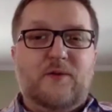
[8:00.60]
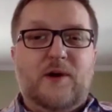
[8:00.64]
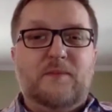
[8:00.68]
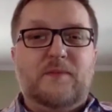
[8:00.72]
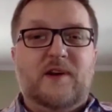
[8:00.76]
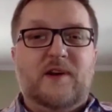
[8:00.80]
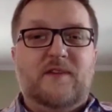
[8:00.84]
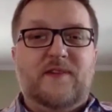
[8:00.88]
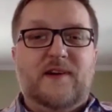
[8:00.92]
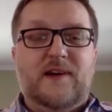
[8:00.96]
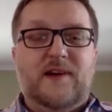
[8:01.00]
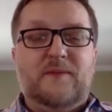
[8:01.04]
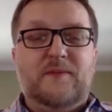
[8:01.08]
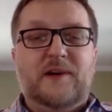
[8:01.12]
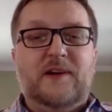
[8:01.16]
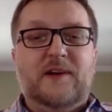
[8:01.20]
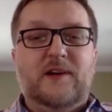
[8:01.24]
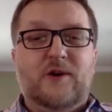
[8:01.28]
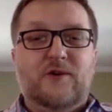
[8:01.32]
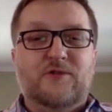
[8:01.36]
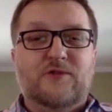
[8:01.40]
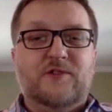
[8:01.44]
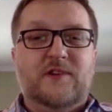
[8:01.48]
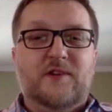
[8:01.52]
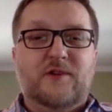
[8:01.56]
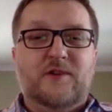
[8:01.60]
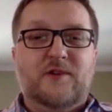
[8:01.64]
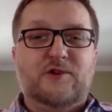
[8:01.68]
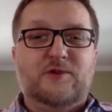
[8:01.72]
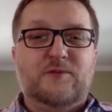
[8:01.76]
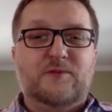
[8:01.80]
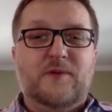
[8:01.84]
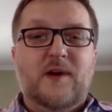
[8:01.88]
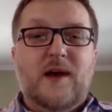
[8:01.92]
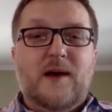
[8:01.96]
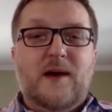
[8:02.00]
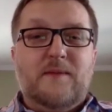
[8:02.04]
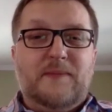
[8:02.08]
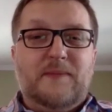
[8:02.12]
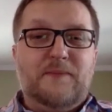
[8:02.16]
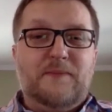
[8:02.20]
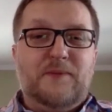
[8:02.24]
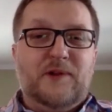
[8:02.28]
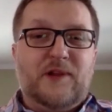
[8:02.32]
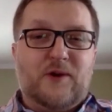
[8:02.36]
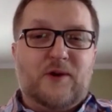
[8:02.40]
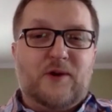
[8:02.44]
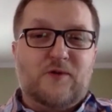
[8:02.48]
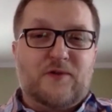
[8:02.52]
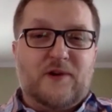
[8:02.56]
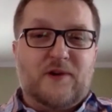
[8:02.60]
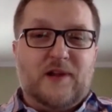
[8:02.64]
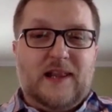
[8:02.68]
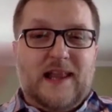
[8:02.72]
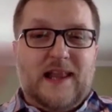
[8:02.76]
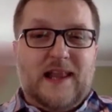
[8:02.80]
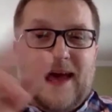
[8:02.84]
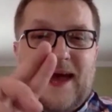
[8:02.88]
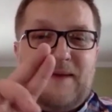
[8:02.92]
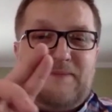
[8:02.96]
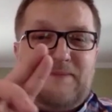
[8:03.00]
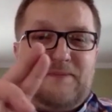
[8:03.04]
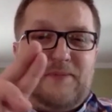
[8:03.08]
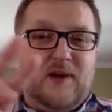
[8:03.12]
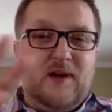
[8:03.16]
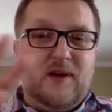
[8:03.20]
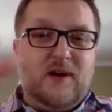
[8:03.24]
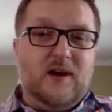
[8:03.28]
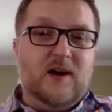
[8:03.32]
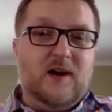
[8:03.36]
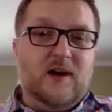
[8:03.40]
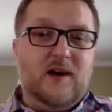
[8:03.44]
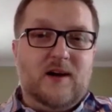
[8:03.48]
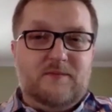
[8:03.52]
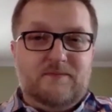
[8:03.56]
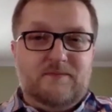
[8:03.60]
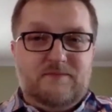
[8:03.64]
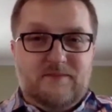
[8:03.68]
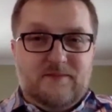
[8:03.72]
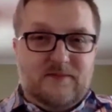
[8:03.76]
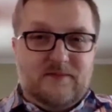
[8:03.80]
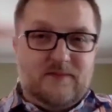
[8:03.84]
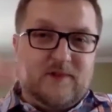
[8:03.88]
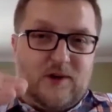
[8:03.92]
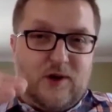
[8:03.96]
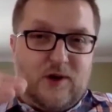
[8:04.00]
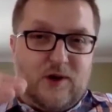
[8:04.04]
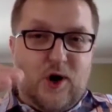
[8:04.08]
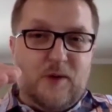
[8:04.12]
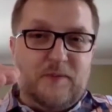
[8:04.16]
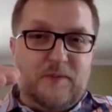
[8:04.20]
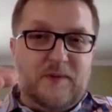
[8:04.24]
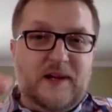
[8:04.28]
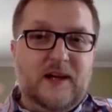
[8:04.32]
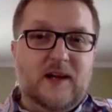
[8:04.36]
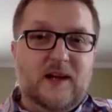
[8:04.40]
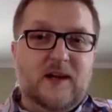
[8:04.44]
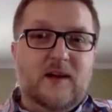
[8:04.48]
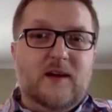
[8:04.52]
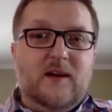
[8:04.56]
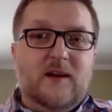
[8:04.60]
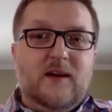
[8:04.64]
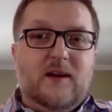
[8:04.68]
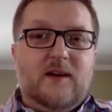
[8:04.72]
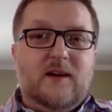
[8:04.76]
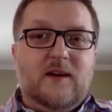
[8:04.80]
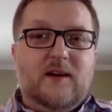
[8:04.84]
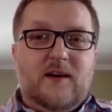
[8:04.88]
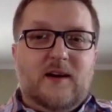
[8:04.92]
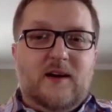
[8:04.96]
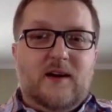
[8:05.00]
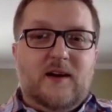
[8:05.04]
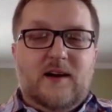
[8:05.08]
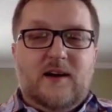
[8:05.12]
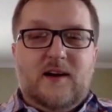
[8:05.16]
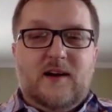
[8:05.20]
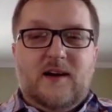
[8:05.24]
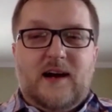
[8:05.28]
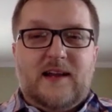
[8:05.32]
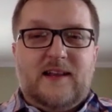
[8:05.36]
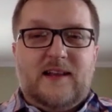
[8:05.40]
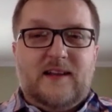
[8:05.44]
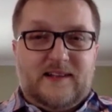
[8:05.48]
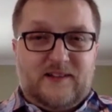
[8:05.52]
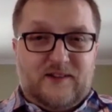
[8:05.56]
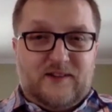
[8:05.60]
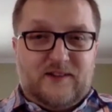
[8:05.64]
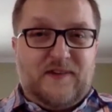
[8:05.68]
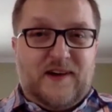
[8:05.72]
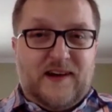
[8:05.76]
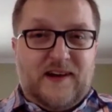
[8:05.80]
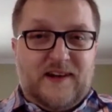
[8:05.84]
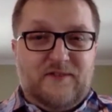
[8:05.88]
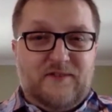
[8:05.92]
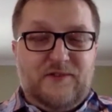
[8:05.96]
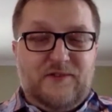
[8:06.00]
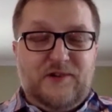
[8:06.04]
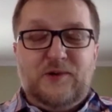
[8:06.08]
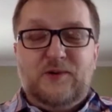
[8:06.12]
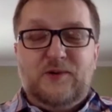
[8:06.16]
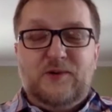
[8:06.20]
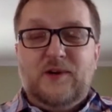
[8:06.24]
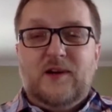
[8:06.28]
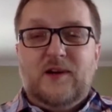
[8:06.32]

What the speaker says: but if anybody knows any of those people that overlap, call me. I'd like to find a few,